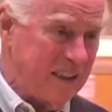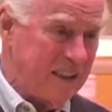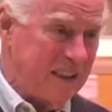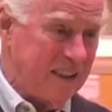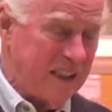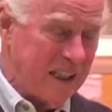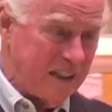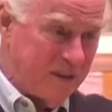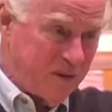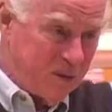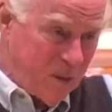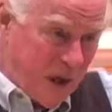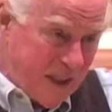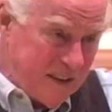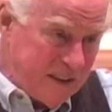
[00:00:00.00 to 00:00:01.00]
That's
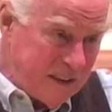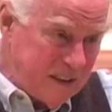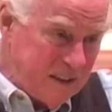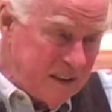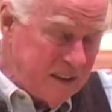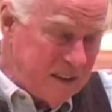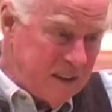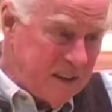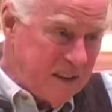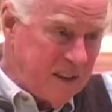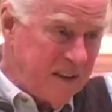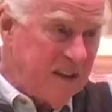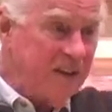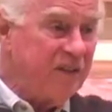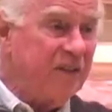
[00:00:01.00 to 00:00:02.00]
what,
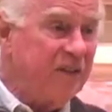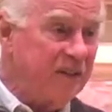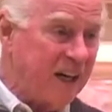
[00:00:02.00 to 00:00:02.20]
this is